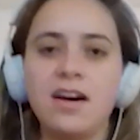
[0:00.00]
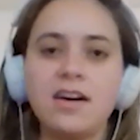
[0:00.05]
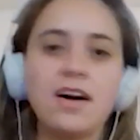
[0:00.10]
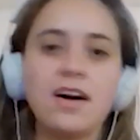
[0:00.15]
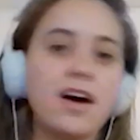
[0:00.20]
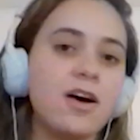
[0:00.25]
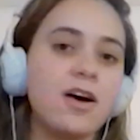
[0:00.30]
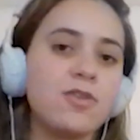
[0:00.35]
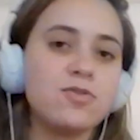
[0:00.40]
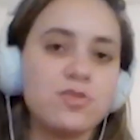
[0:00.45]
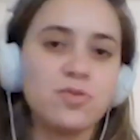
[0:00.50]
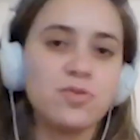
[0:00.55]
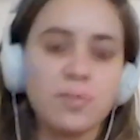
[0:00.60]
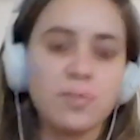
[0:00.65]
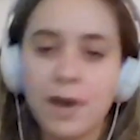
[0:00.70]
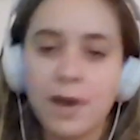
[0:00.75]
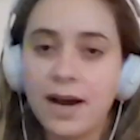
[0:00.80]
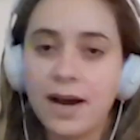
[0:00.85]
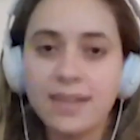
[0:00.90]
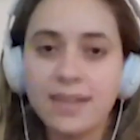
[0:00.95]
how to
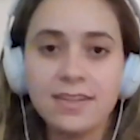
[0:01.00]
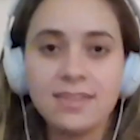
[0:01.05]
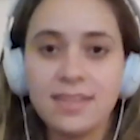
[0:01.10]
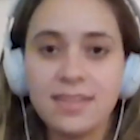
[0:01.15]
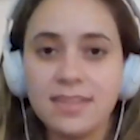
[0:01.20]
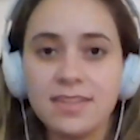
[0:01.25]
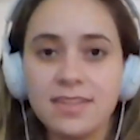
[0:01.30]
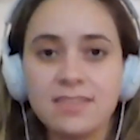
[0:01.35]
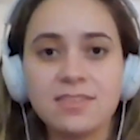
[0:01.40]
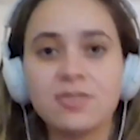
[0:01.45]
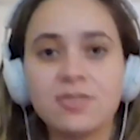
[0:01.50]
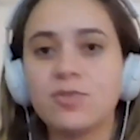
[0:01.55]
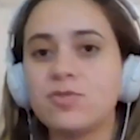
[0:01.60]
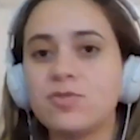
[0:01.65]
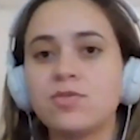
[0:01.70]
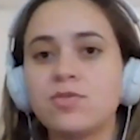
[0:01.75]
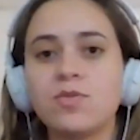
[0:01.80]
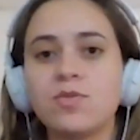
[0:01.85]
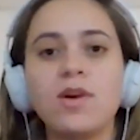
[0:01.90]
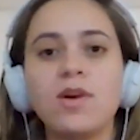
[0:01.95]
buy things,
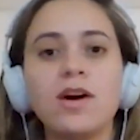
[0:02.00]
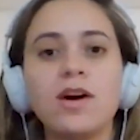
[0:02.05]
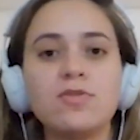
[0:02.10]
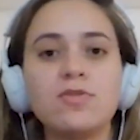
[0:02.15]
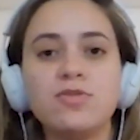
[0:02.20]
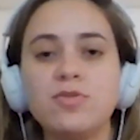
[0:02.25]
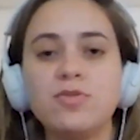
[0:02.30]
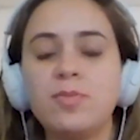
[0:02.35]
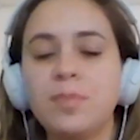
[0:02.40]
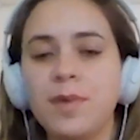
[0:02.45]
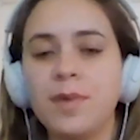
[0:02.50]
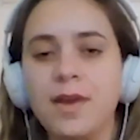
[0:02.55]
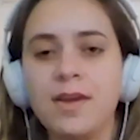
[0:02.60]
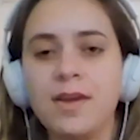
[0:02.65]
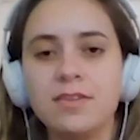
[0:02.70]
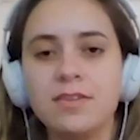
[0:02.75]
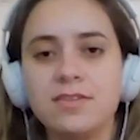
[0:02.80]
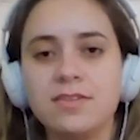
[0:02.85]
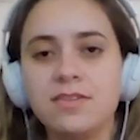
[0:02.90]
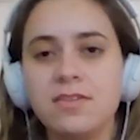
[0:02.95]
also how to
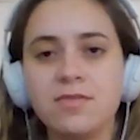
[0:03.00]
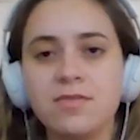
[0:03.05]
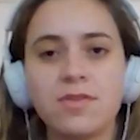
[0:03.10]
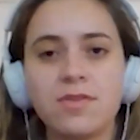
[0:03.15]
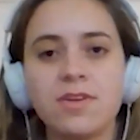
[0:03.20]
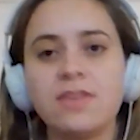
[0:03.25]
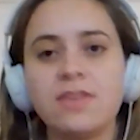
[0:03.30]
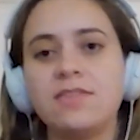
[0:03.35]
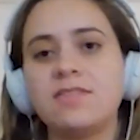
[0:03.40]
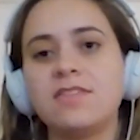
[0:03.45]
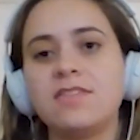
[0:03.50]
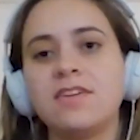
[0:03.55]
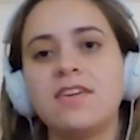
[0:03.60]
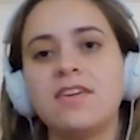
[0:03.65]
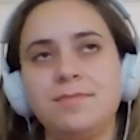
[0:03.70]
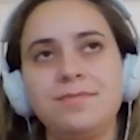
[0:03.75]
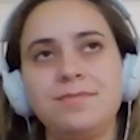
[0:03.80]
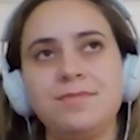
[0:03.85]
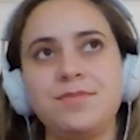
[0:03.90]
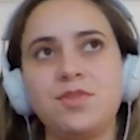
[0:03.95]
pay is different.
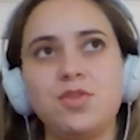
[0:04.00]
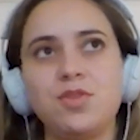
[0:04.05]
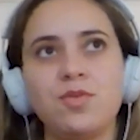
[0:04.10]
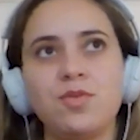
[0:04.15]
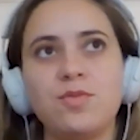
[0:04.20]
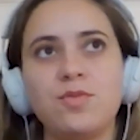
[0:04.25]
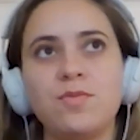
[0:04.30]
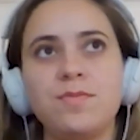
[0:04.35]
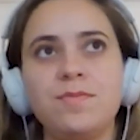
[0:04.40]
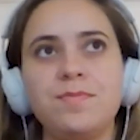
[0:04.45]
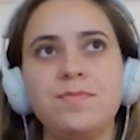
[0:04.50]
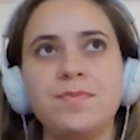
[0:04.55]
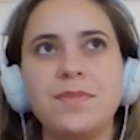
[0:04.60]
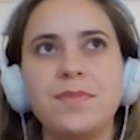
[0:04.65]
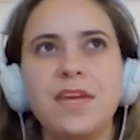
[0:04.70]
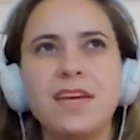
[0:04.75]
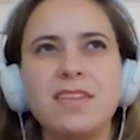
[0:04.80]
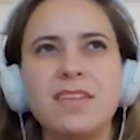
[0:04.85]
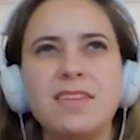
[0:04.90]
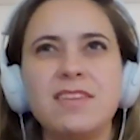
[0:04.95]
So
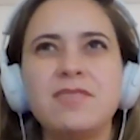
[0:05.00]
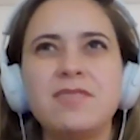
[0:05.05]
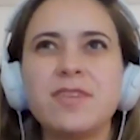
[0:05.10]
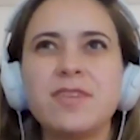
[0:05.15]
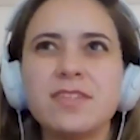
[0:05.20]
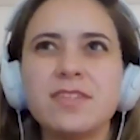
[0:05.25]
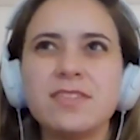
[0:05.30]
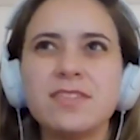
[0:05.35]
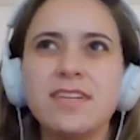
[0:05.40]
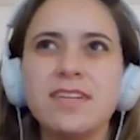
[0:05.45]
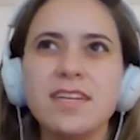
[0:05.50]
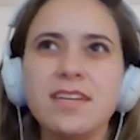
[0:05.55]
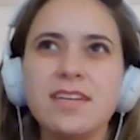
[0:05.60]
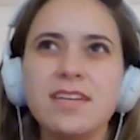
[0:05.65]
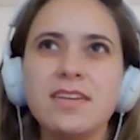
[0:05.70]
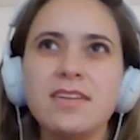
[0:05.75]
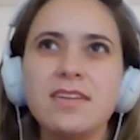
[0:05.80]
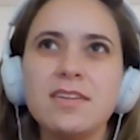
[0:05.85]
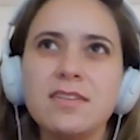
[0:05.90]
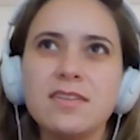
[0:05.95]
yeah, and the first
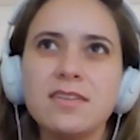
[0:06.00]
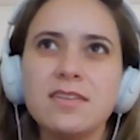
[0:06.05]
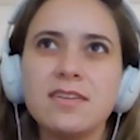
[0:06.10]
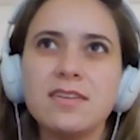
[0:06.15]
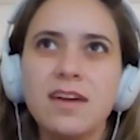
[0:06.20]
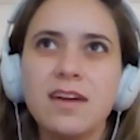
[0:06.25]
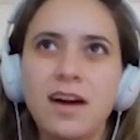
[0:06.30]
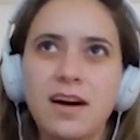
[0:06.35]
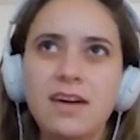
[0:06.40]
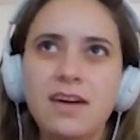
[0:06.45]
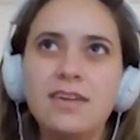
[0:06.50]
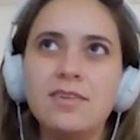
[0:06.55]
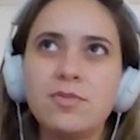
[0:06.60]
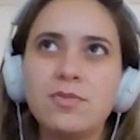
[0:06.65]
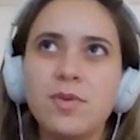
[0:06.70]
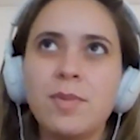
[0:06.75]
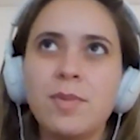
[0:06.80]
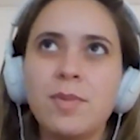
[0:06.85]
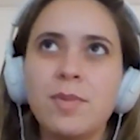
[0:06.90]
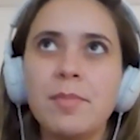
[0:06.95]
day,
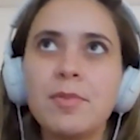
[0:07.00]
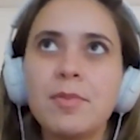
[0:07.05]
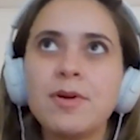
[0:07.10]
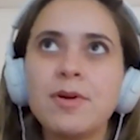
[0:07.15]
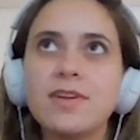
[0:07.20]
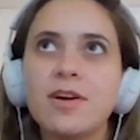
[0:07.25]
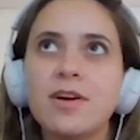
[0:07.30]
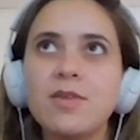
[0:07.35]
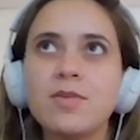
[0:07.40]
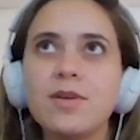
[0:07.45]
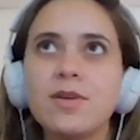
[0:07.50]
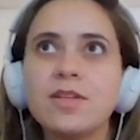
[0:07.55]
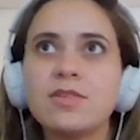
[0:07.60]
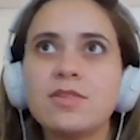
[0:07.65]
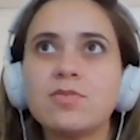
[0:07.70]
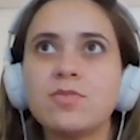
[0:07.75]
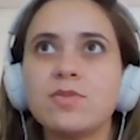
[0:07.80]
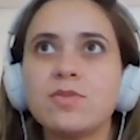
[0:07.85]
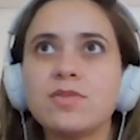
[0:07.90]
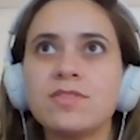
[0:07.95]
remember now,
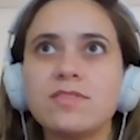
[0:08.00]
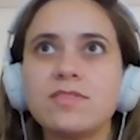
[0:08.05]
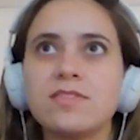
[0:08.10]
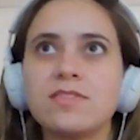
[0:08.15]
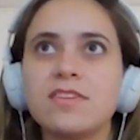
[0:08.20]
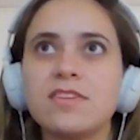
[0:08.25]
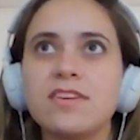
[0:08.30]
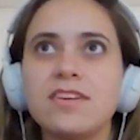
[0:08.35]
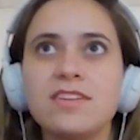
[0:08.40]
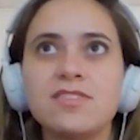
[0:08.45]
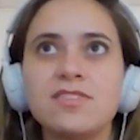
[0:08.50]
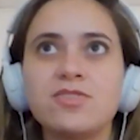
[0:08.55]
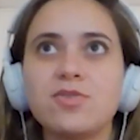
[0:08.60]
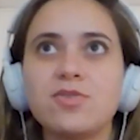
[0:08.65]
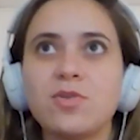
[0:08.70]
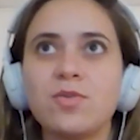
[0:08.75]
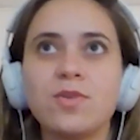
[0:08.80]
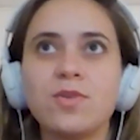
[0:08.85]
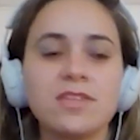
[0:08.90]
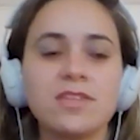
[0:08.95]
it was
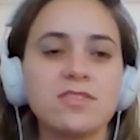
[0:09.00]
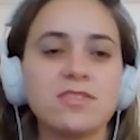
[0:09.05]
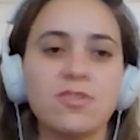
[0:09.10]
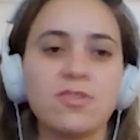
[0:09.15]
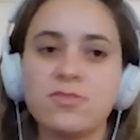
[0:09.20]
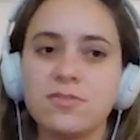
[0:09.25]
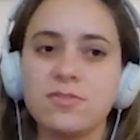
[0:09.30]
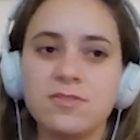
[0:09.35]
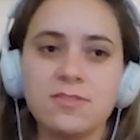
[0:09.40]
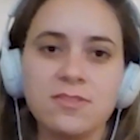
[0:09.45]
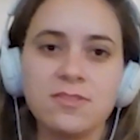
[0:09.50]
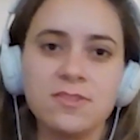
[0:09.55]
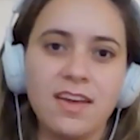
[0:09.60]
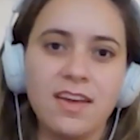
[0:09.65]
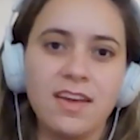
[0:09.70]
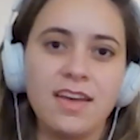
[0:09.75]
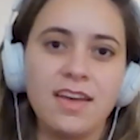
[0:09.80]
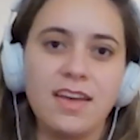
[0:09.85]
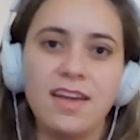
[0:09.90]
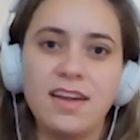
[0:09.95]
so exhausted.
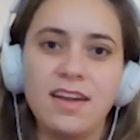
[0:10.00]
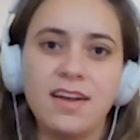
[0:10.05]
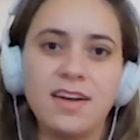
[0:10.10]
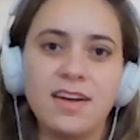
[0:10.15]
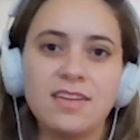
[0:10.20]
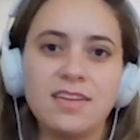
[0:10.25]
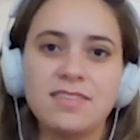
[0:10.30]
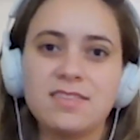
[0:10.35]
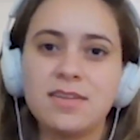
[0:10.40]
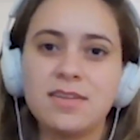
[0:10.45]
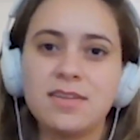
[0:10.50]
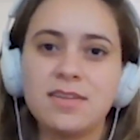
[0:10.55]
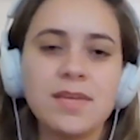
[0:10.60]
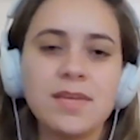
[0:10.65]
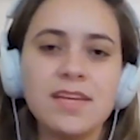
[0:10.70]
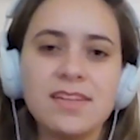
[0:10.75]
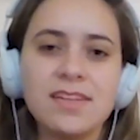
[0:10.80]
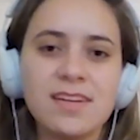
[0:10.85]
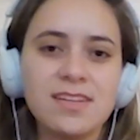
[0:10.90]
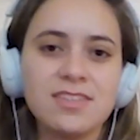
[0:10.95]
And
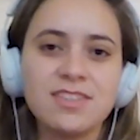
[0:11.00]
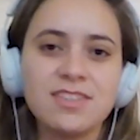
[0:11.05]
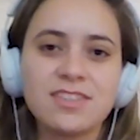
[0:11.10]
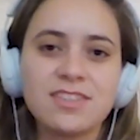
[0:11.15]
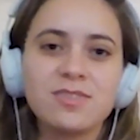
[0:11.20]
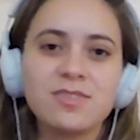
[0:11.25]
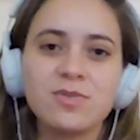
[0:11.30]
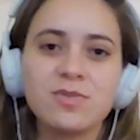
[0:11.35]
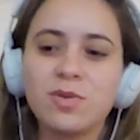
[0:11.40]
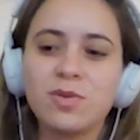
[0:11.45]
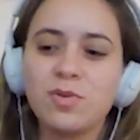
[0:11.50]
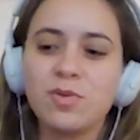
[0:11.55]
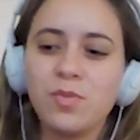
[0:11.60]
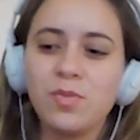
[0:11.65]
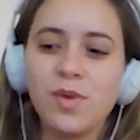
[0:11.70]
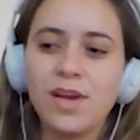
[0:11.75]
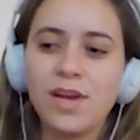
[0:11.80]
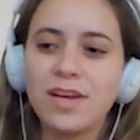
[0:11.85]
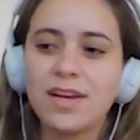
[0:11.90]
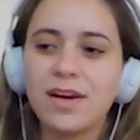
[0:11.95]
someday I just
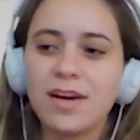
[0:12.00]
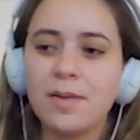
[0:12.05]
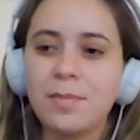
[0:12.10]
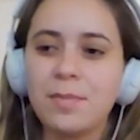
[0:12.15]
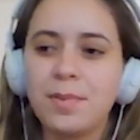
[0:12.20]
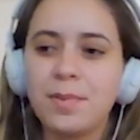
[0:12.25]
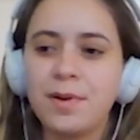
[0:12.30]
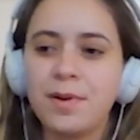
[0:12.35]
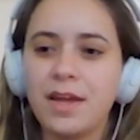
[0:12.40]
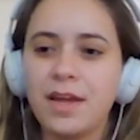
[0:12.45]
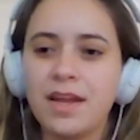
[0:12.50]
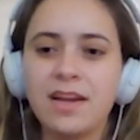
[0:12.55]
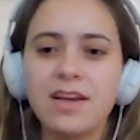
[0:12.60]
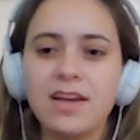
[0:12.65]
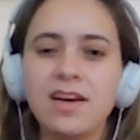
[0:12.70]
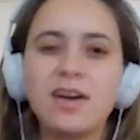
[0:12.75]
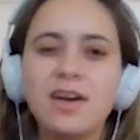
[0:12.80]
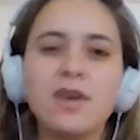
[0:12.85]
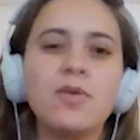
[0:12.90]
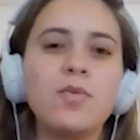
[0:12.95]
wake up and
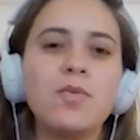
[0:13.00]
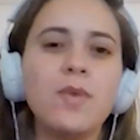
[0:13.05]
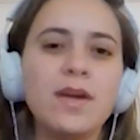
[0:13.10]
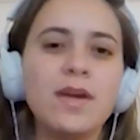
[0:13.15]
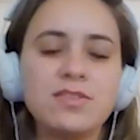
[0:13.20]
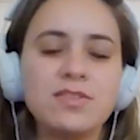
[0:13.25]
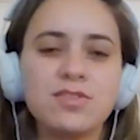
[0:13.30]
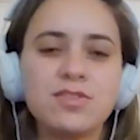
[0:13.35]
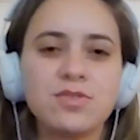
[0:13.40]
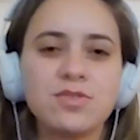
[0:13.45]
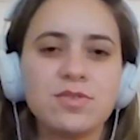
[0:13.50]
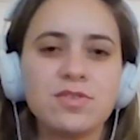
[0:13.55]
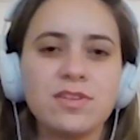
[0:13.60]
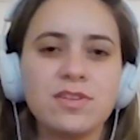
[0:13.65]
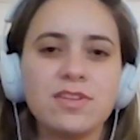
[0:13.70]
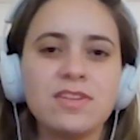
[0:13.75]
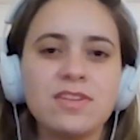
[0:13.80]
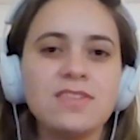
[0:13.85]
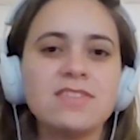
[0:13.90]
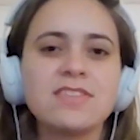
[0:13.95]
went to
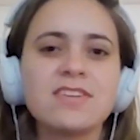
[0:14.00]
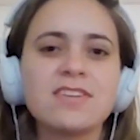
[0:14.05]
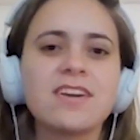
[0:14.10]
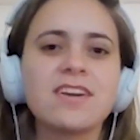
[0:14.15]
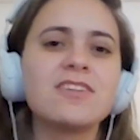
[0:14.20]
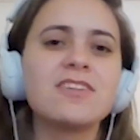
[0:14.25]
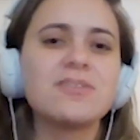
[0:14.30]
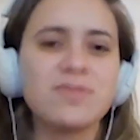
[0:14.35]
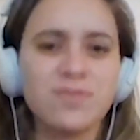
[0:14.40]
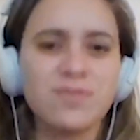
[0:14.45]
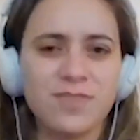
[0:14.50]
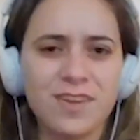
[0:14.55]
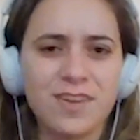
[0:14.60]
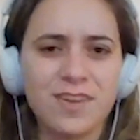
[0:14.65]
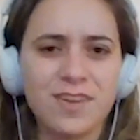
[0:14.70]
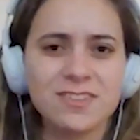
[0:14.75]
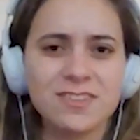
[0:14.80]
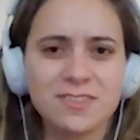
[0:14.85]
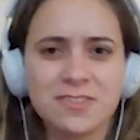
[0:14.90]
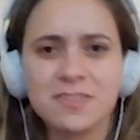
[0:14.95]
this card
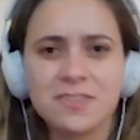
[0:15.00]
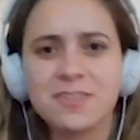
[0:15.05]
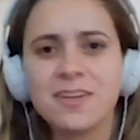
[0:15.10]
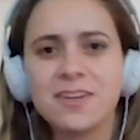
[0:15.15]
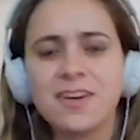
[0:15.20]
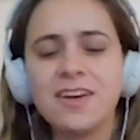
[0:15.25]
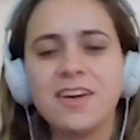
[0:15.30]
bracket